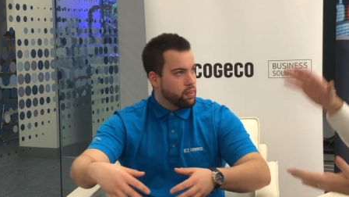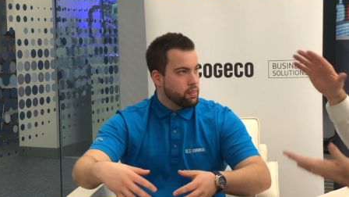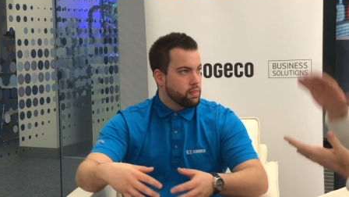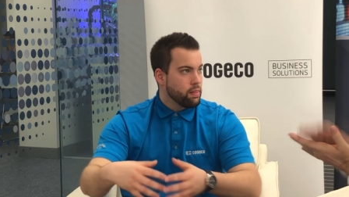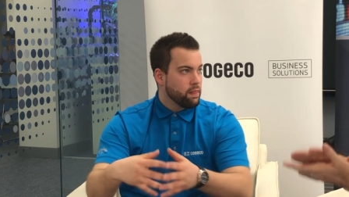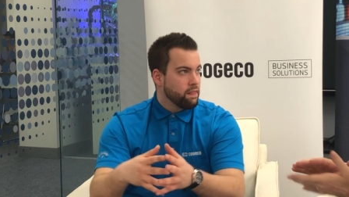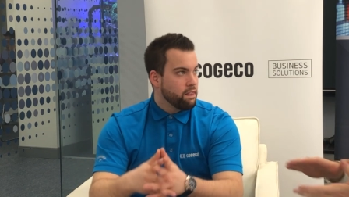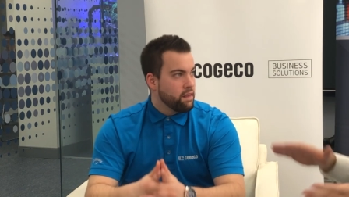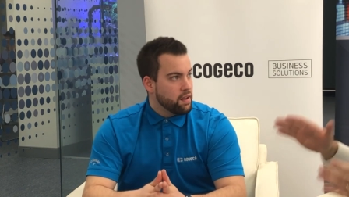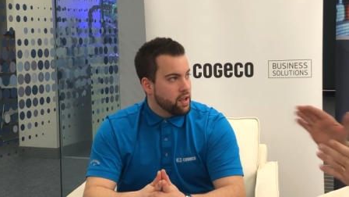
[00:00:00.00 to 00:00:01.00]
you locked it
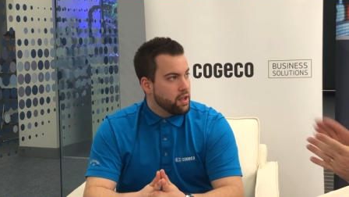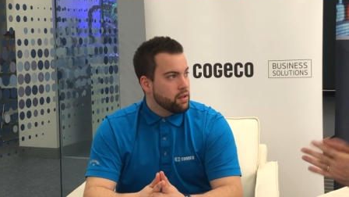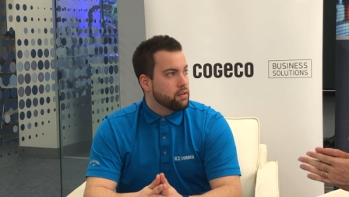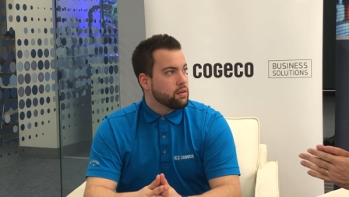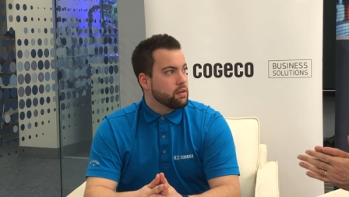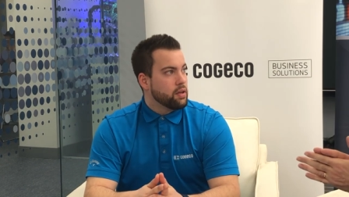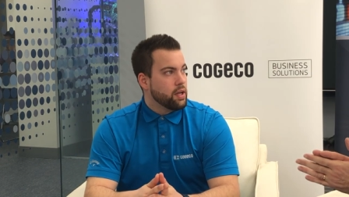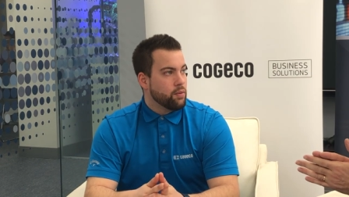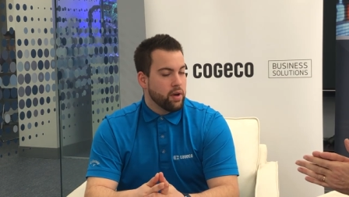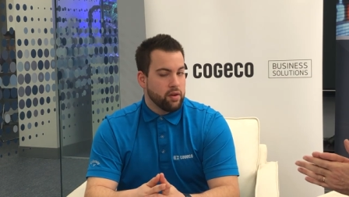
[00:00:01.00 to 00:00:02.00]
in, and got it up and running.
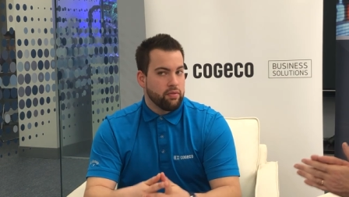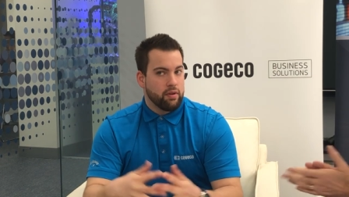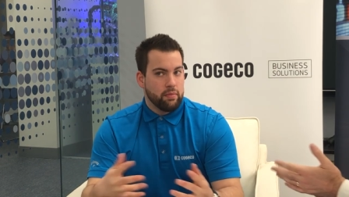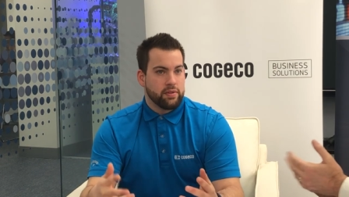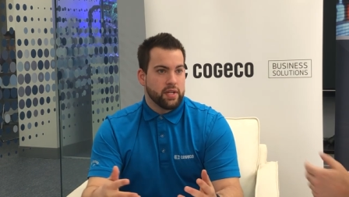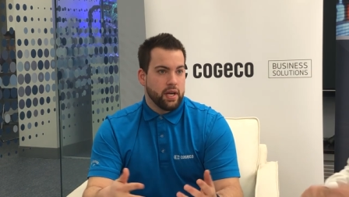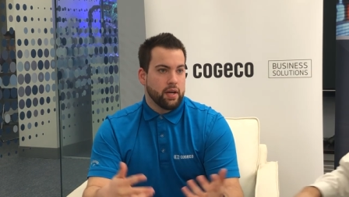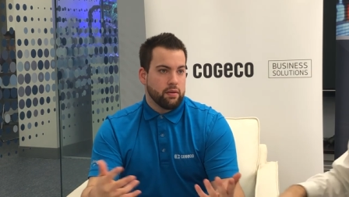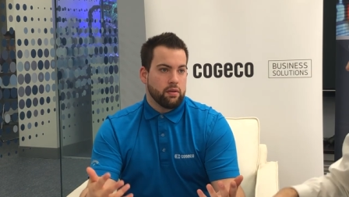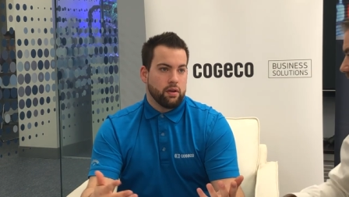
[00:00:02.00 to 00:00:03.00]
It went from,
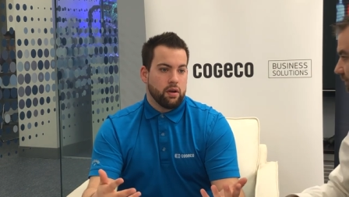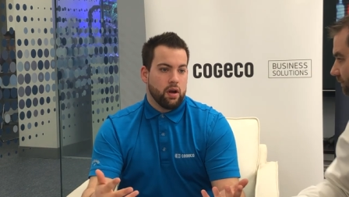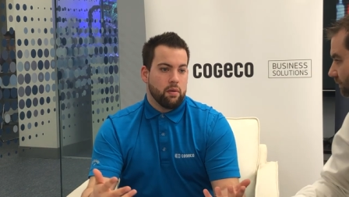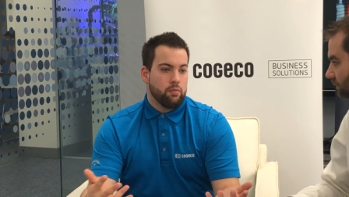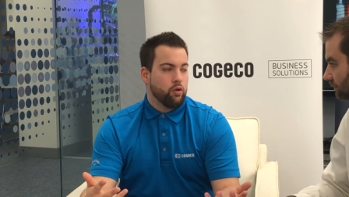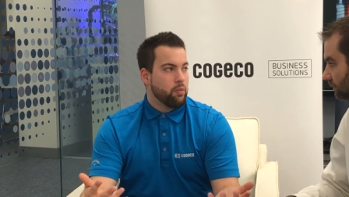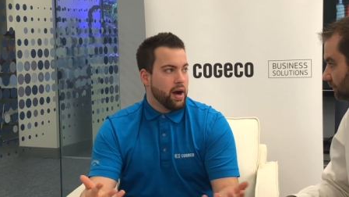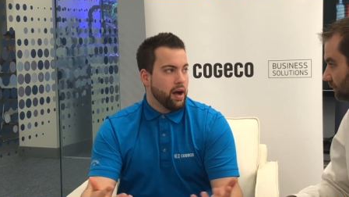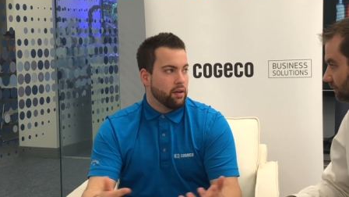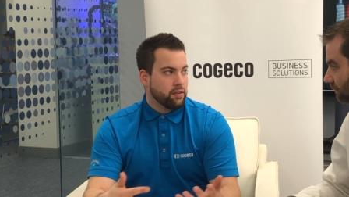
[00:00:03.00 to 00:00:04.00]
say, a
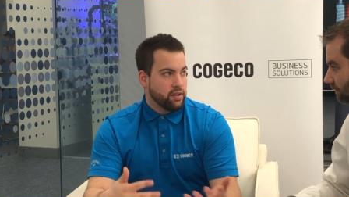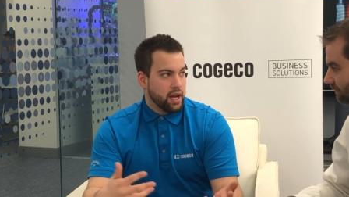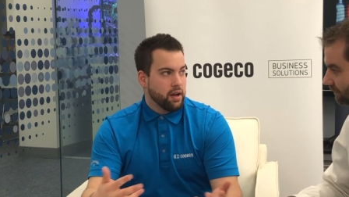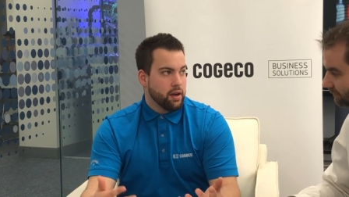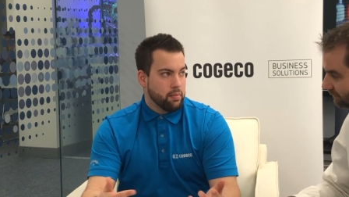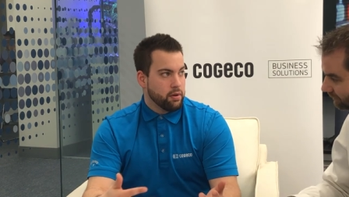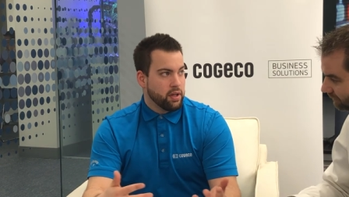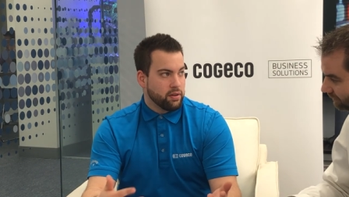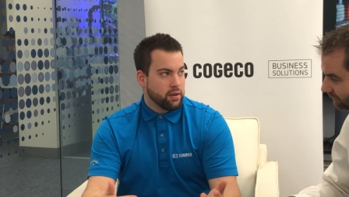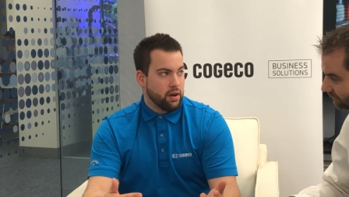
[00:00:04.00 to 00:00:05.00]
mobile data number
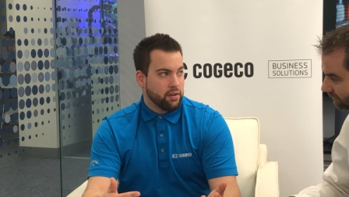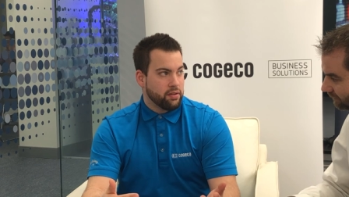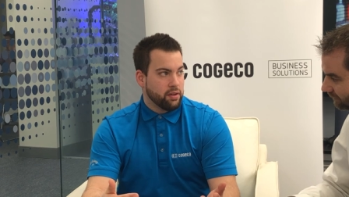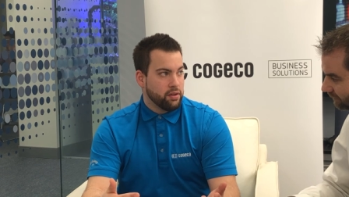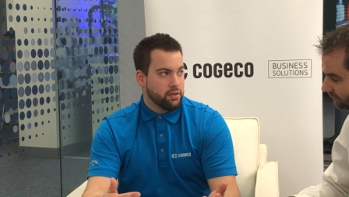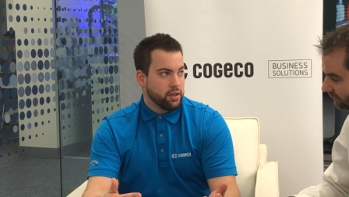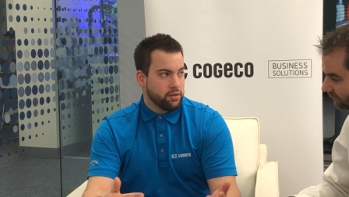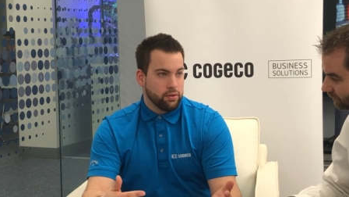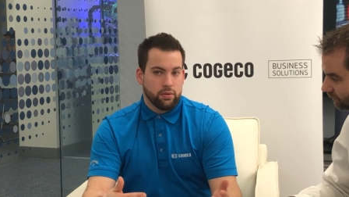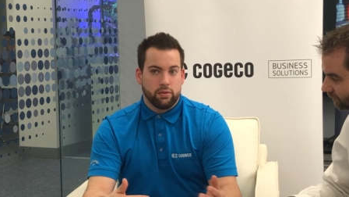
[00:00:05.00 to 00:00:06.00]
that they're constantly using
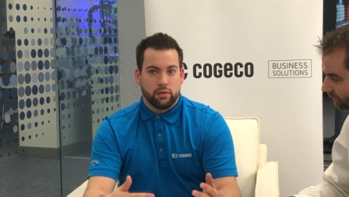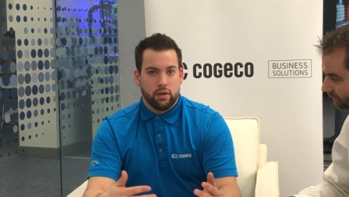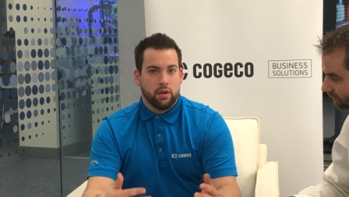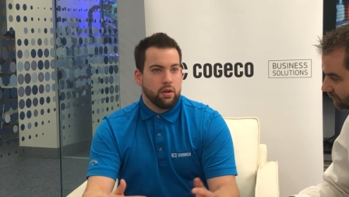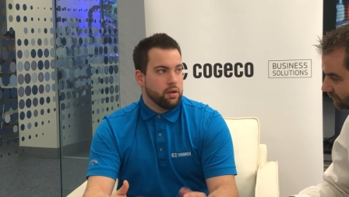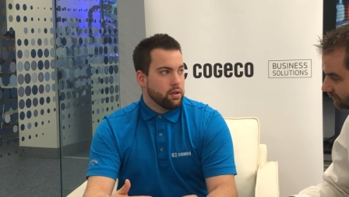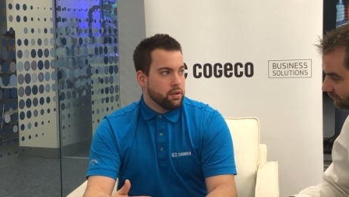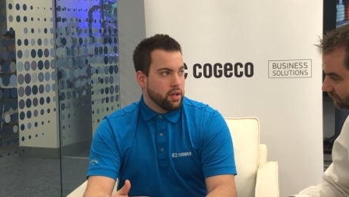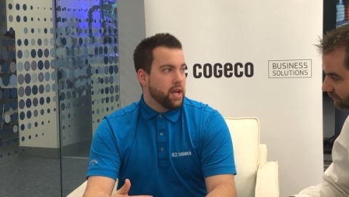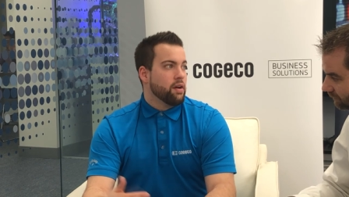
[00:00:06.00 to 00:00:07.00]
to
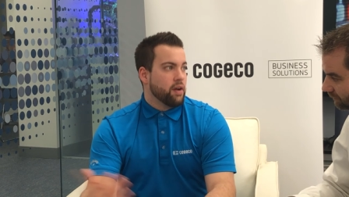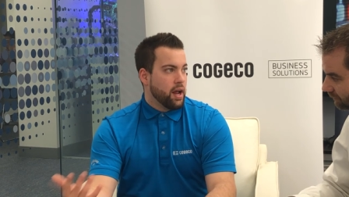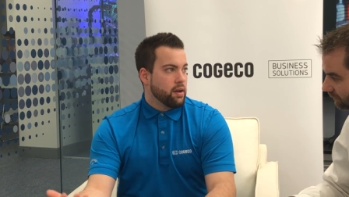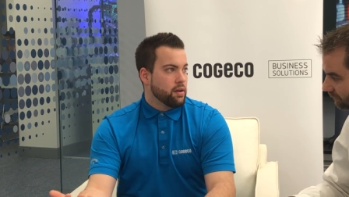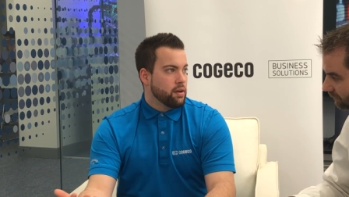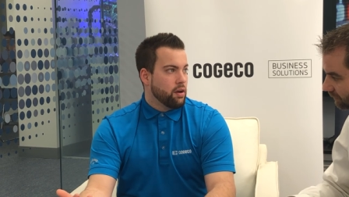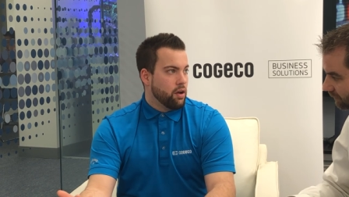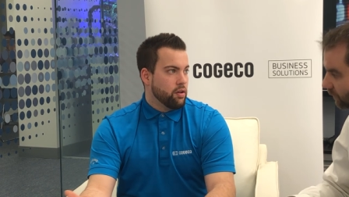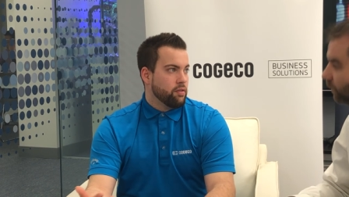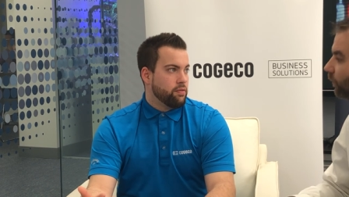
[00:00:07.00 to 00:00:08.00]
the internet
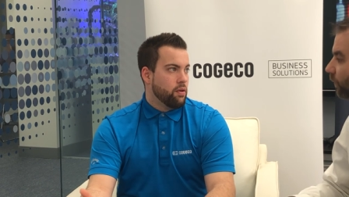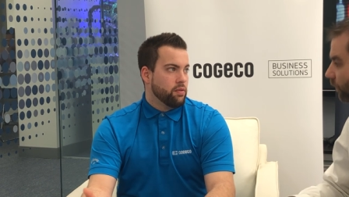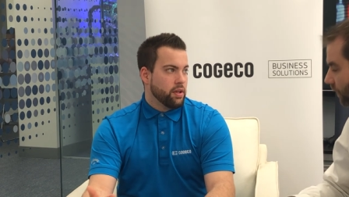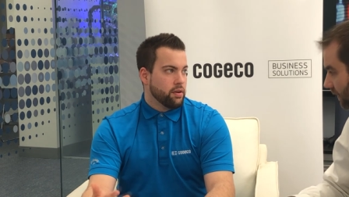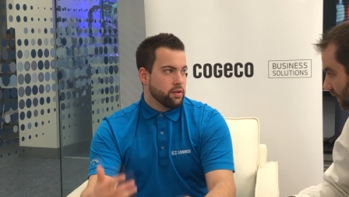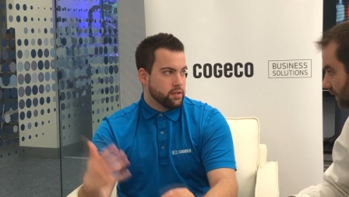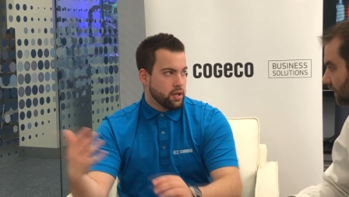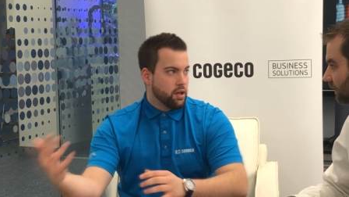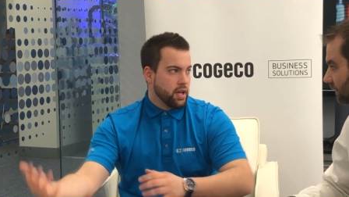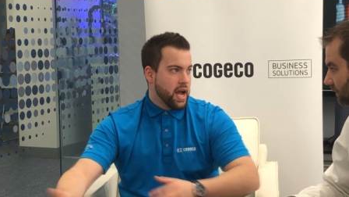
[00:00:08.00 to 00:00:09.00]
on their phone that they're
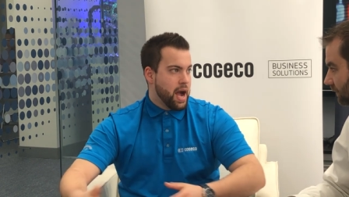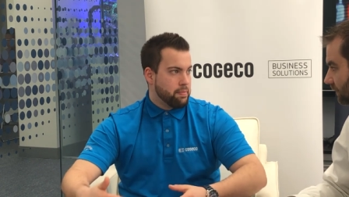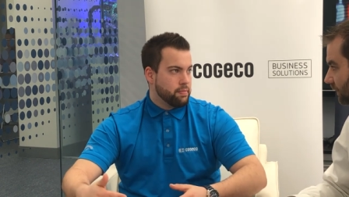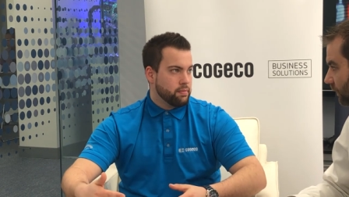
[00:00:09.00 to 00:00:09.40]
using on the app.